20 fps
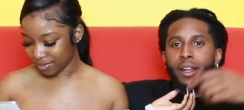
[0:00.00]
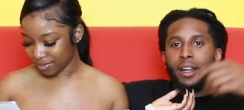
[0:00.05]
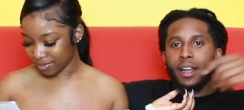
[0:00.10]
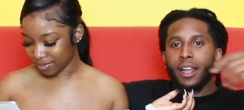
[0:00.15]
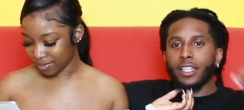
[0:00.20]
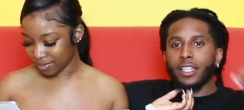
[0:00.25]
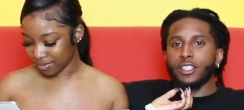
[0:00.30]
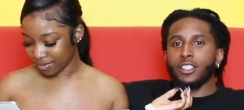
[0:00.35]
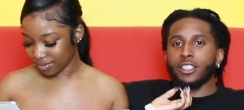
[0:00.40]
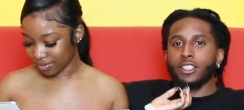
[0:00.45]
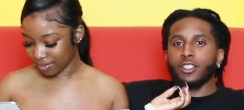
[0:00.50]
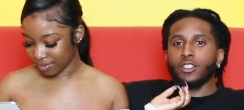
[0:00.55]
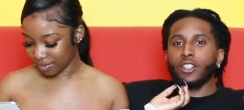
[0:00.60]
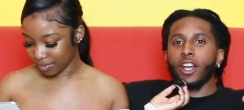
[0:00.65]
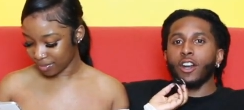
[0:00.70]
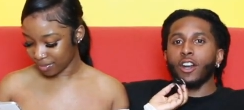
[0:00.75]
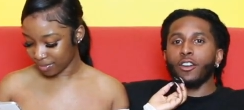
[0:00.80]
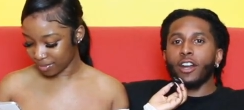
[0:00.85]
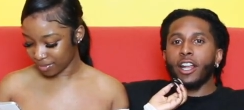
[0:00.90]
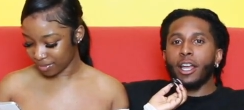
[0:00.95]
Speaker 1: that like try
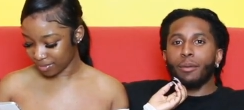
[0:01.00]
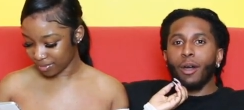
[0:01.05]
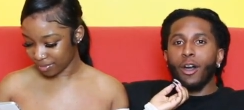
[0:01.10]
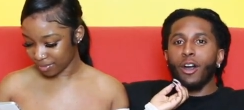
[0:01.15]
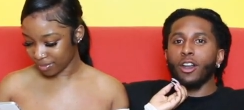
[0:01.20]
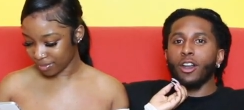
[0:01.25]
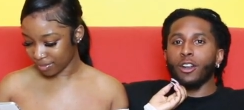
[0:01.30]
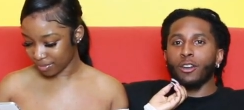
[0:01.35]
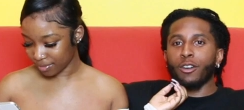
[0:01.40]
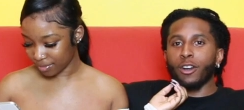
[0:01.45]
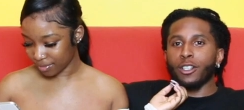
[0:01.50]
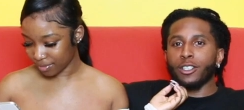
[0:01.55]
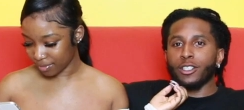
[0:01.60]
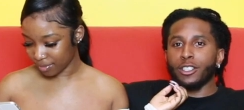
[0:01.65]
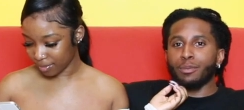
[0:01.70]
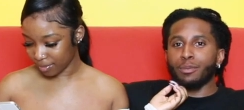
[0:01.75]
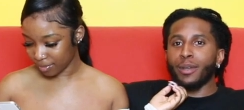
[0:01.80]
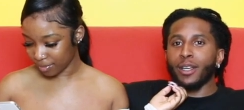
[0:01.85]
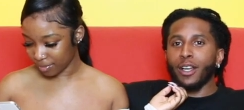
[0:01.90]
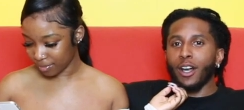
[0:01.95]
to grab all the
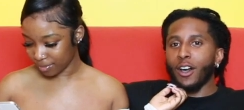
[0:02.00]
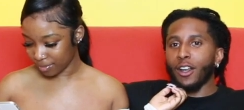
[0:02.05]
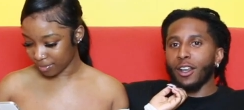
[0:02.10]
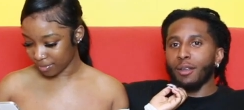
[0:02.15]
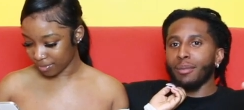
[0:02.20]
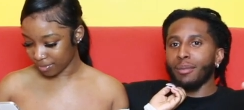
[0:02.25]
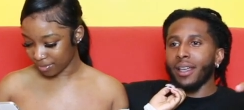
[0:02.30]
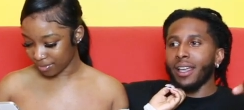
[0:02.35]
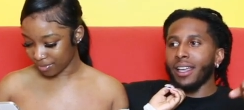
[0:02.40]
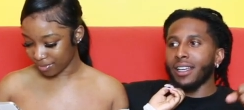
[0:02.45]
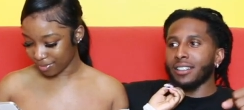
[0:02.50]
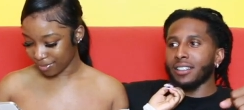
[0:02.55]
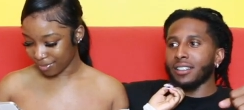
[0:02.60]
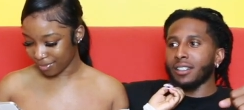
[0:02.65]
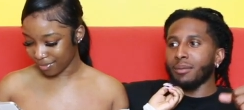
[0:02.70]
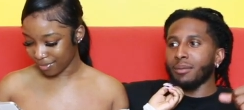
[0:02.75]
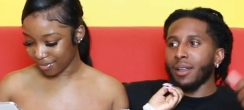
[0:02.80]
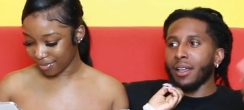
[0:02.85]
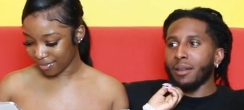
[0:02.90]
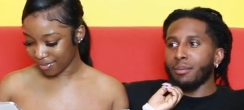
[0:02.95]
groceries, pick all the bags
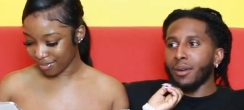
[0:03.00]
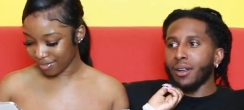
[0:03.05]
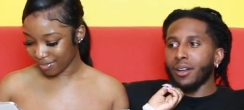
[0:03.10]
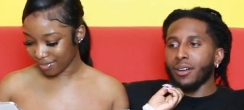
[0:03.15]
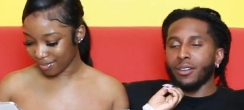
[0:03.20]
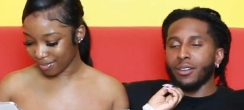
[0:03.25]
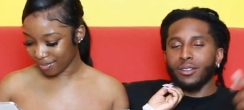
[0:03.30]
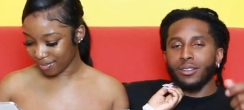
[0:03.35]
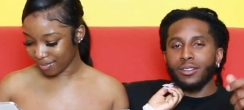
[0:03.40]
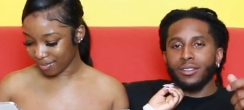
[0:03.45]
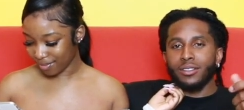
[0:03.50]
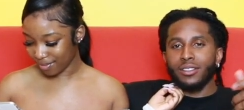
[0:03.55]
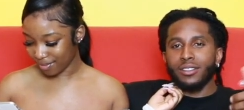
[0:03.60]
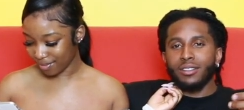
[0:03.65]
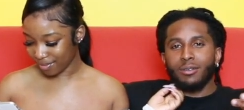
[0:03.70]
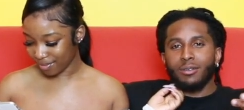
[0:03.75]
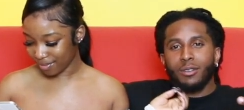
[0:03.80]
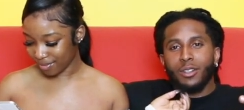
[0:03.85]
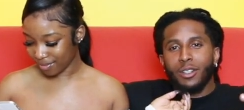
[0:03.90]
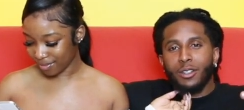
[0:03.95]
up. Like, bro,
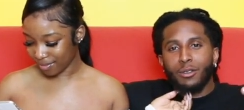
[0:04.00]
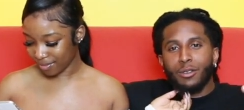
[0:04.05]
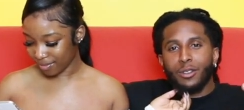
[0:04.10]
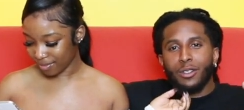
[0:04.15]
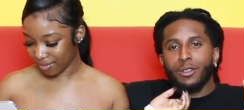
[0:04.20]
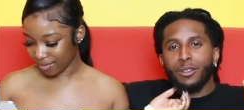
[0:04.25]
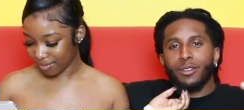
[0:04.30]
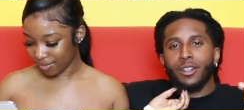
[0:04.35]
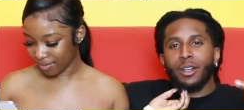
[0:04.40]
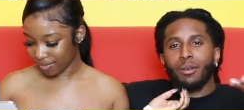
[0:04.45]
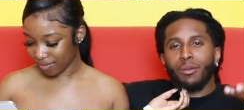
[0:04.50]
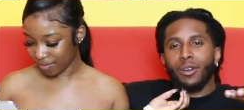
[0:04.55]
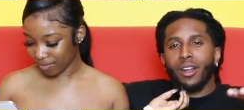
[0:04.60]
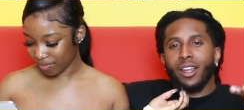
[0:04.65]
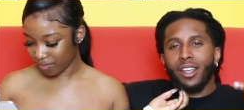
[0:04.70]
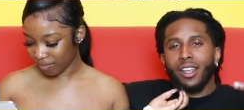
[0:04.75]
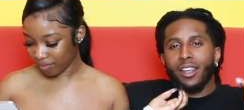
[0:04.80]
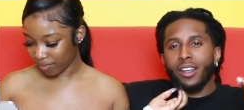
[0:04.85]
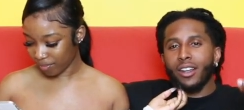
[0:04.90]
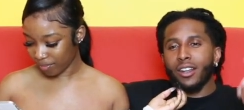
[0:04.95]
what are you doing? I'm
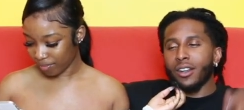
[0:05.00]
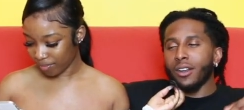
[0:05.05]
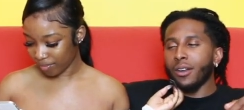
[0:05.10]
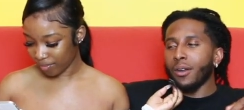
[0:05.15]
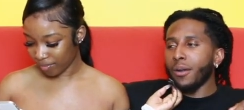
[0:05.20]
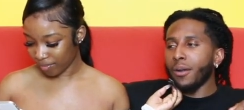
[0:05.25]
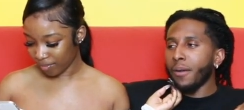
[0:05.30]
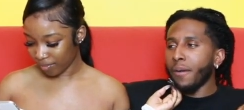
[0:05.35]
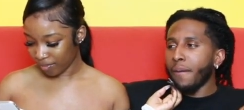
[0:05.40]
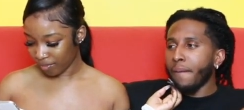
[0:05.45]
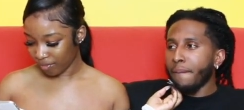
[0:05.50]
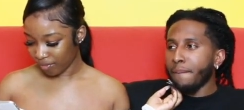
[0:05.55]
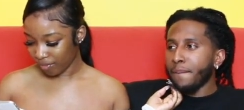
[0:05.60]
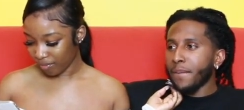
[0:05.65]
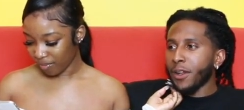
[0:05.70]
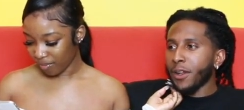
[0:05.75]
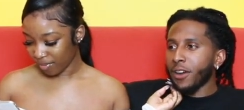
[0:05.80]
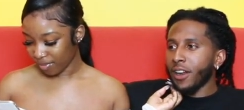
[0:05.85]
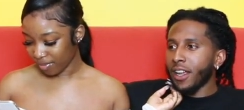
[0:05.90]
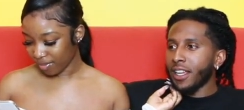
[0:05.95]
right here.
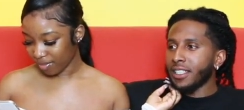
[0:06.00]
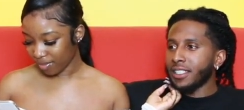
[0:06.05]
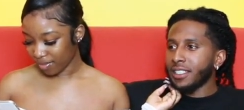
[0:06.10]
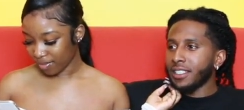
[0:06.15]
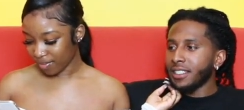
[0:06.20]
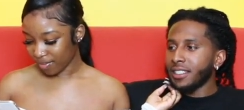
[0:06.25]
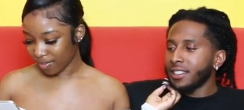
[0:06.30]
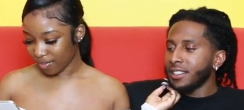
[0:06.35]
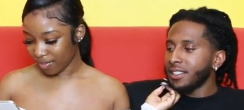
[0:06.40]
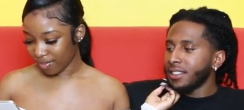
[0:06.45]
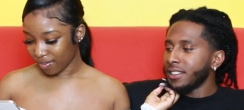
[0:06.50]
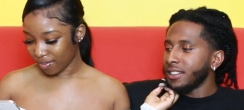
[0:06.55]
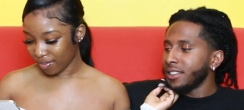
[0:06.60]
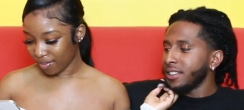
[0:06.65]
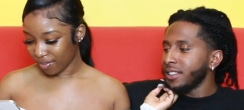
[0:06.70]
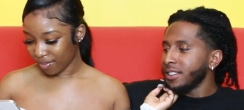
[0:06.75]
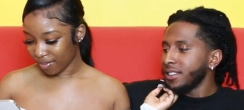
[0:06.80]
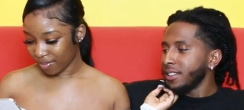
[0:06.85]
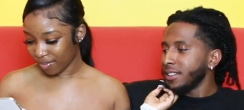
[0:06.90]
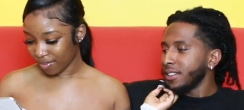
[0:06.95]
Speaker 2: Crazy.
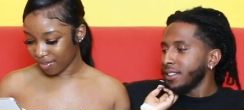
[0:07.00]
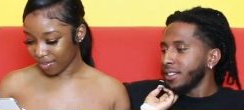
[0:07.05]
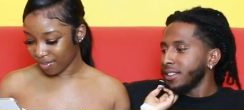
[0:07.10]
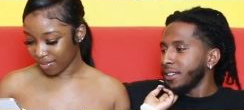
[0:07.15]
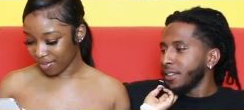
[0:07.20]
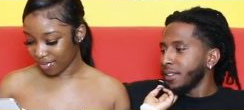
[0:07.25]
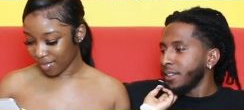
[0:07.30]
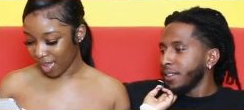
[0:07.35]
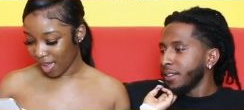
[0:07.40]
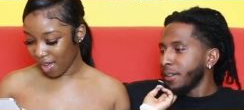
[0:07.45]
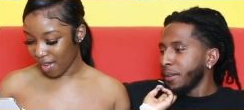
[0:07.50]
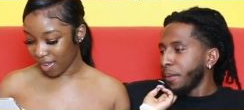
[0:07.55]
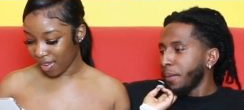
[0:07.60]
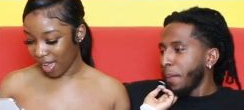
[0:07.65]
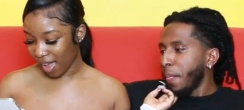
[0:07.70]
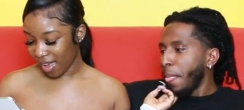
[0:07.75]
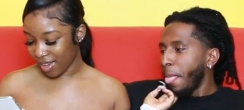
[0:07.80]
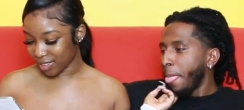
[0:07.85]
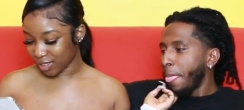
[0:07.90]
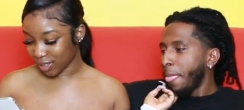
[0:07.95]

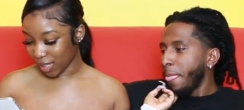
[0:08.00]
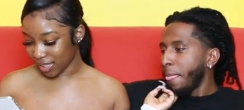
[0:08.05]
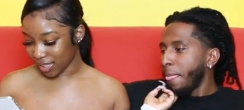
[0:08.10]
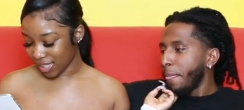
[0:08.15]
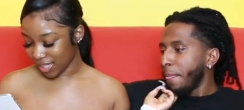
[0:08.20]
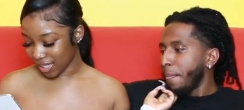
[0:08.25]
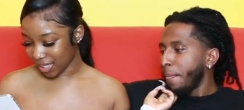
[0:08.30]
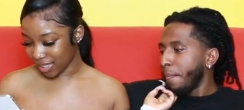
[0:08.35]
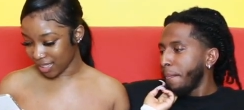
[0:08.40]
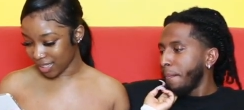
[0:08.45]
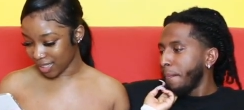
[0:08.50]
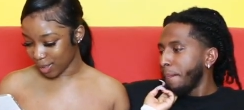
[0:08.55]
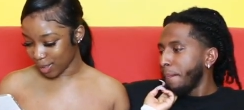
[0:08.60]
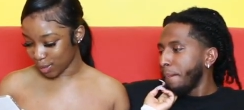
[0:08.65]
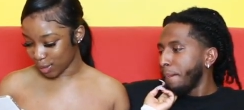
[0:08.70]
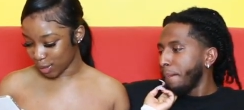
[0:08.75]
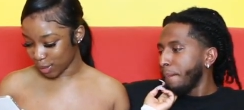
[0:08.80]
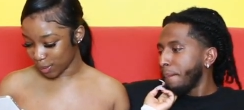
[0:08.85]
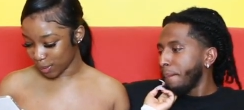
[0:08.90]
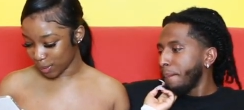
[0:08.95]
Okay, so I think I need to go
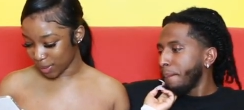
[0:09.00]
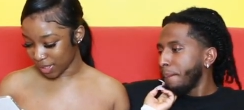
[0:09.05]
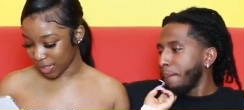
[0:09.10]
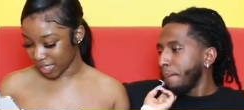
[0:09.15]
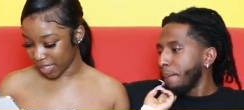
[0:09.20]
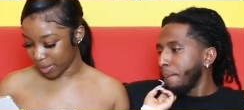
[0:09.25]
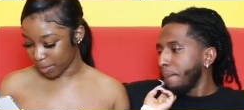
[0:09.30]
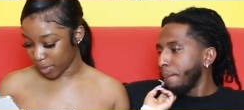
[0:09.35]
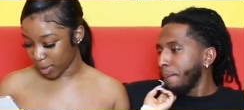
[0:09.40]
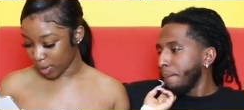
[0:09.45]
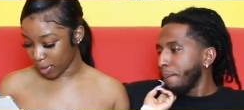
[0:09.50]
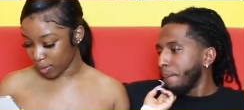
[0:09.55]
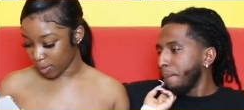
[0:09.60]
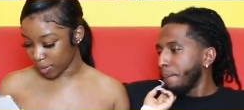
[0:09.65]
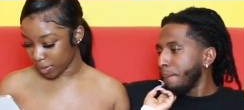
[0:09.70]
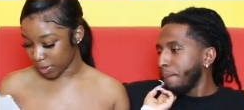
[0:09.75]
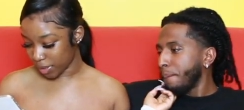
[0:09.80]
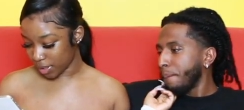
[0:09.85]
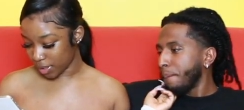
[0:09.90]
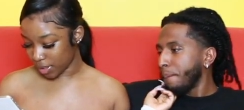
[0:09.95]
to the
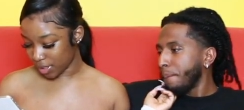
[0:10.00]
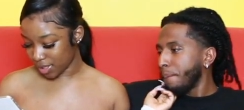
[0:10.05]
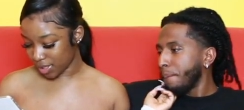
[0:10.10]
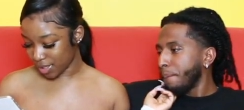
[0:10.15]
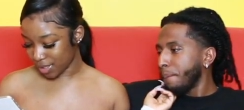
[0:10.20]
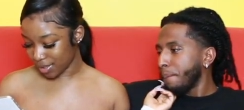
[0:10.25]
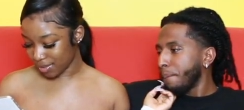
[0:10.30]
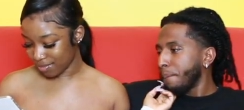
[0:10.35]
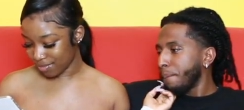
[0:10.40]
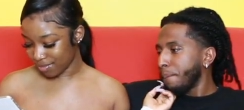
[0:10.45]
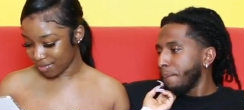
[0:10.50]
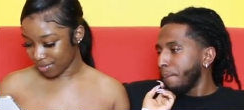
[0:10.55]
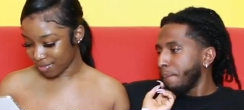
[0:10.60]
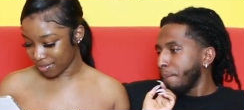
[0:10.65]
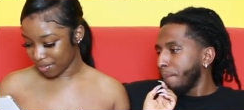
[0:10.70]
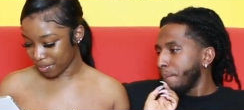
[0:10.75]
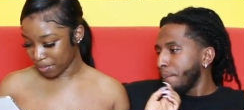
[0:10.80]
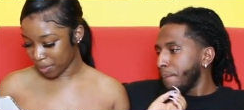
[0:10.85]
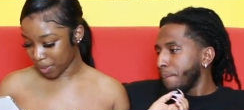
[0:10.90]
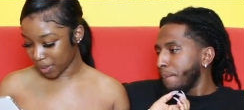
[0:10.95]
most
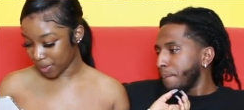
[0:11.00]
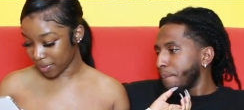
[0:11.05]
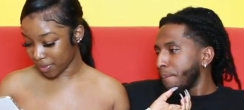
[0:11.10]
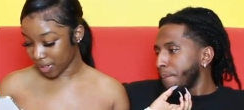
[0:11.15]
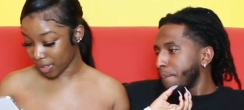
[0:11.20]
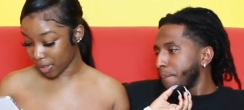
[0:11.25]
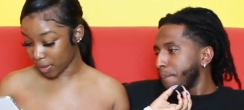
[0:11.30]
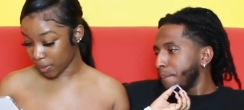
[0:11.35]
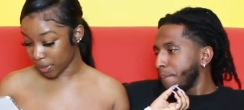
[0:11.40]
prevalent